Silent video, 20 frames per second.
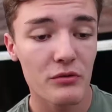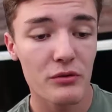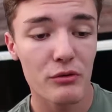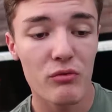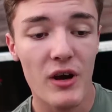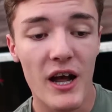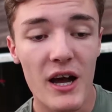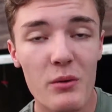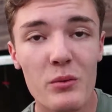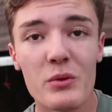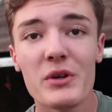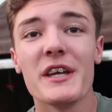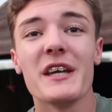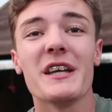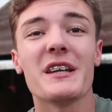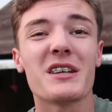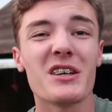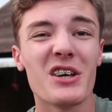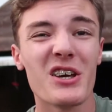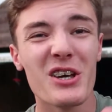of a
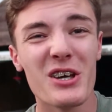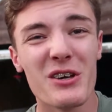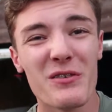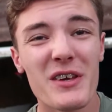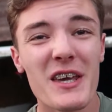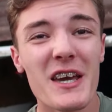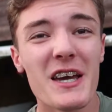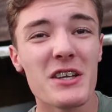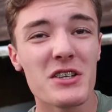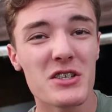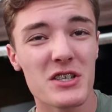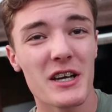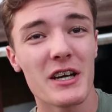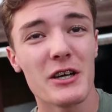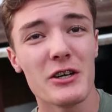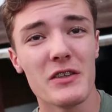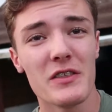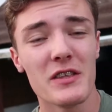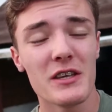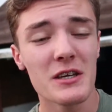rounded, curvy edge
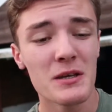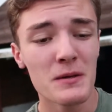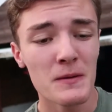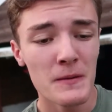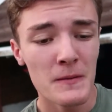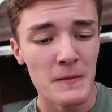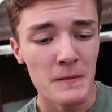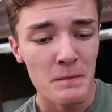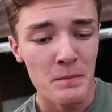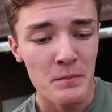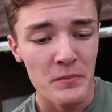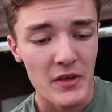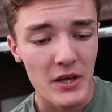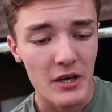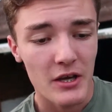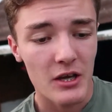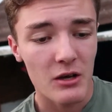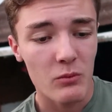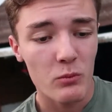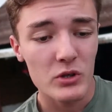kind of thing,
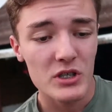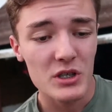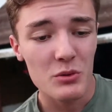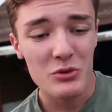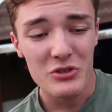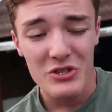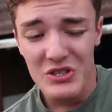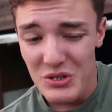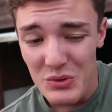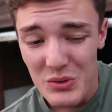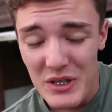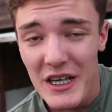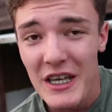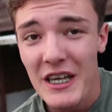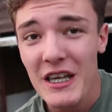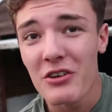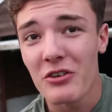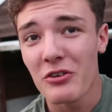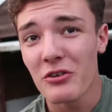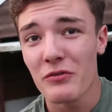which I wasn't too
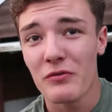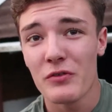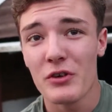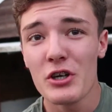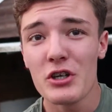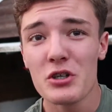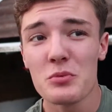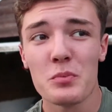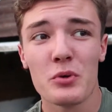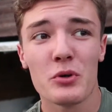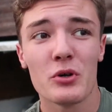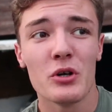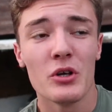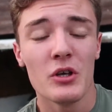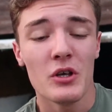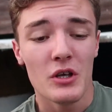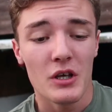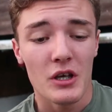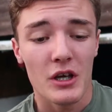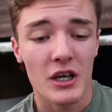keen on at first. But
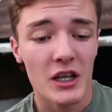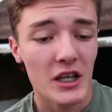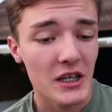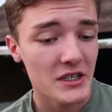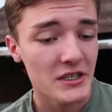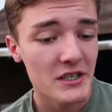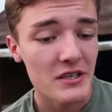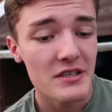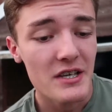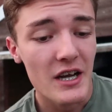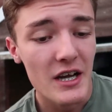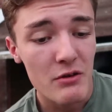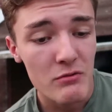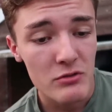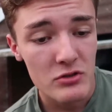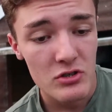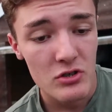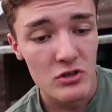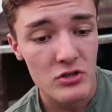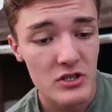like I said,
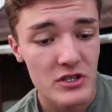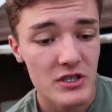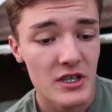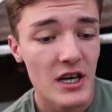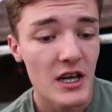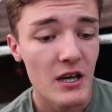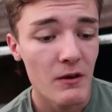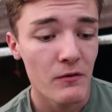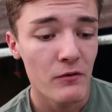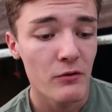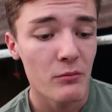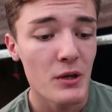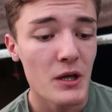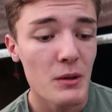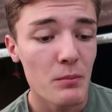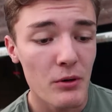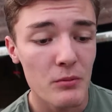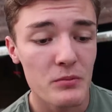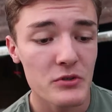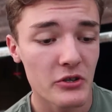Tyre sourced this tyre for
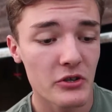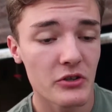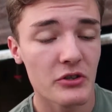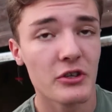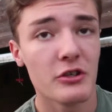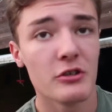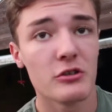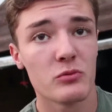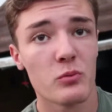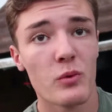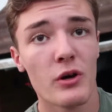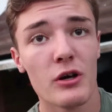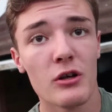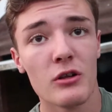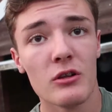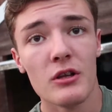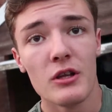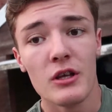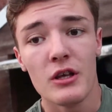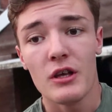me, popped it on there as
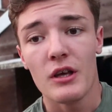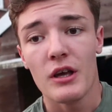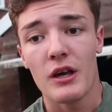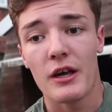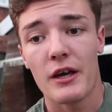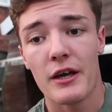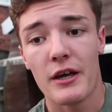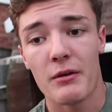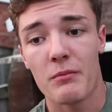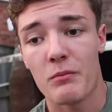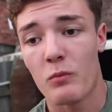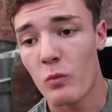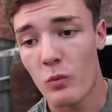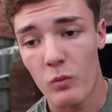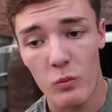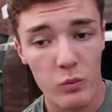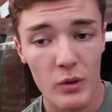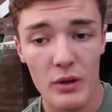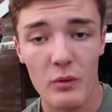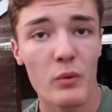well,
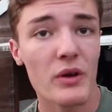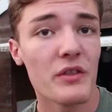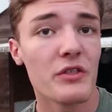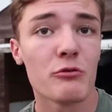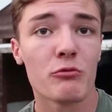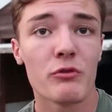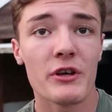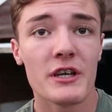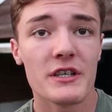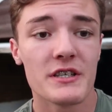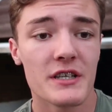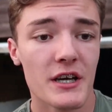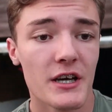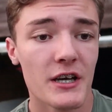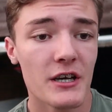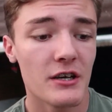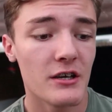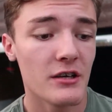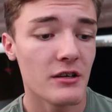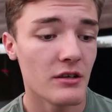with the rear
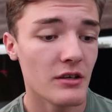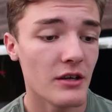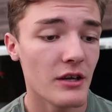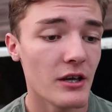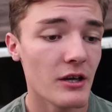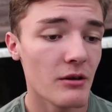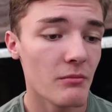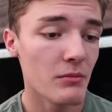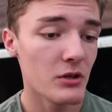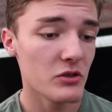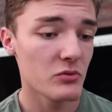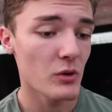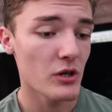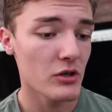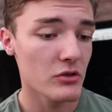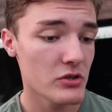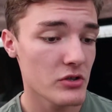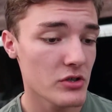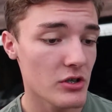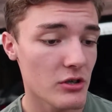tyre as
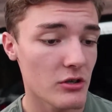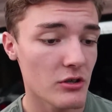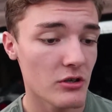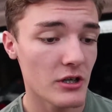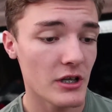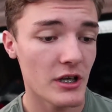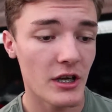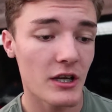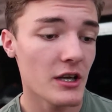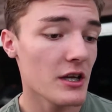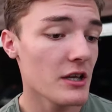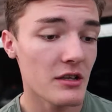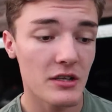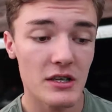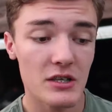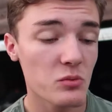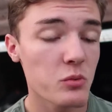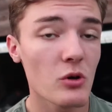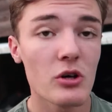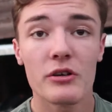well. So and
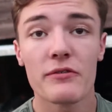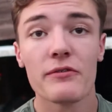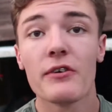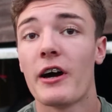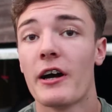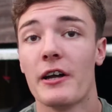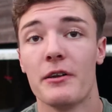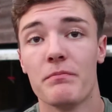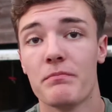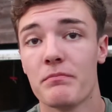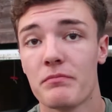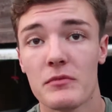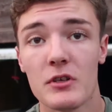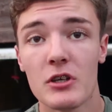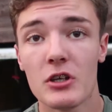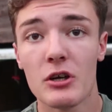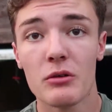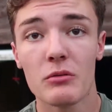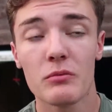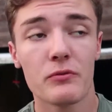it's worked fine.
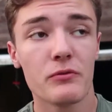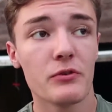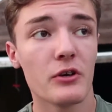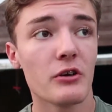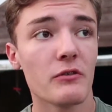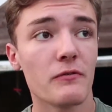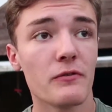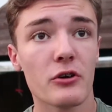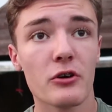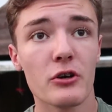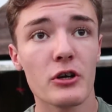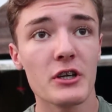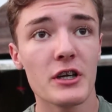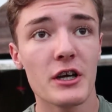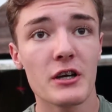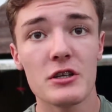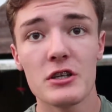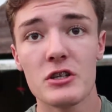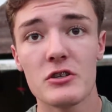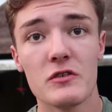You know, for going
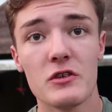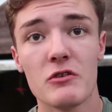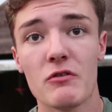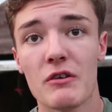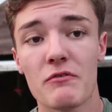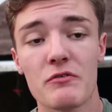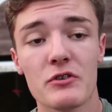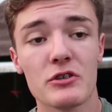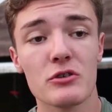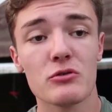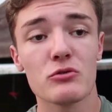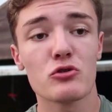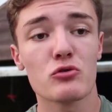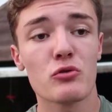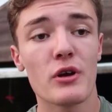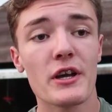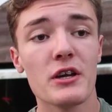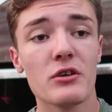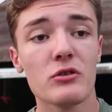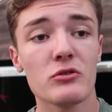down your average little
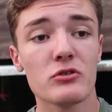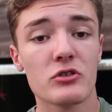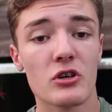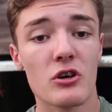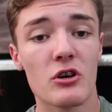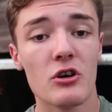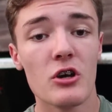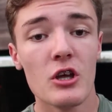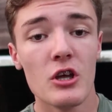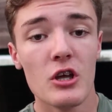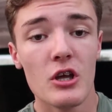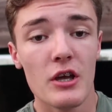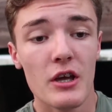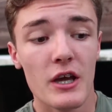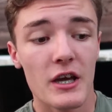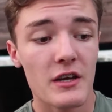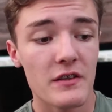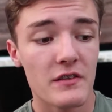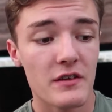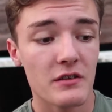trails or
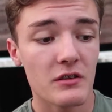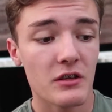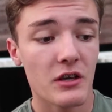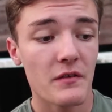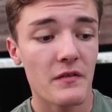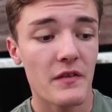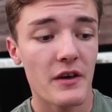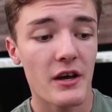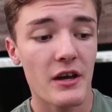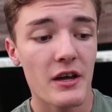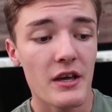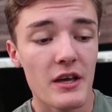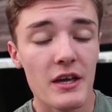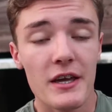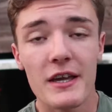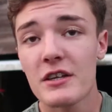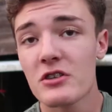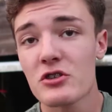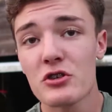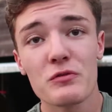anything like that.
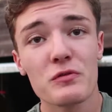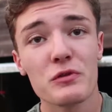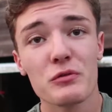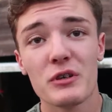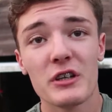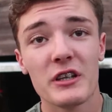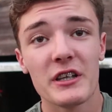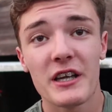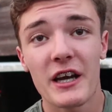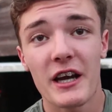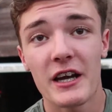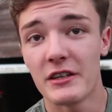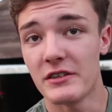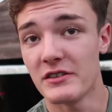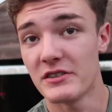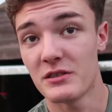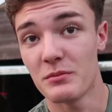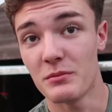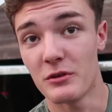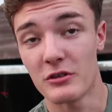It's just for really
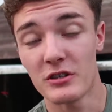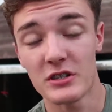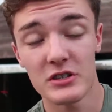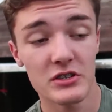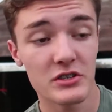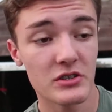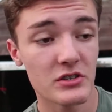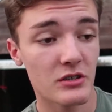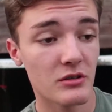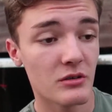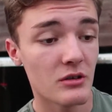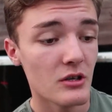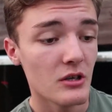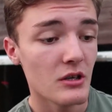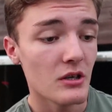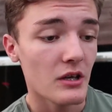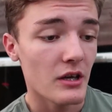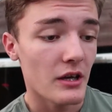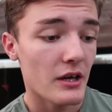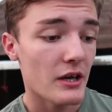guidance, to be honest. So
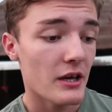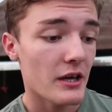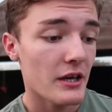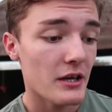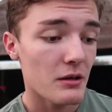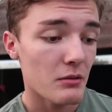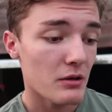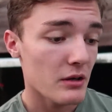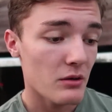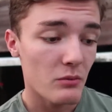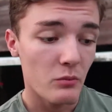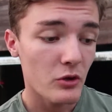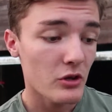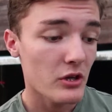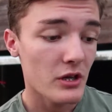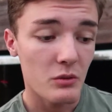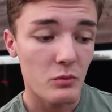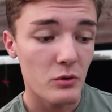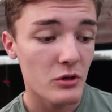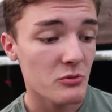it
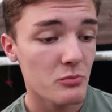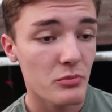works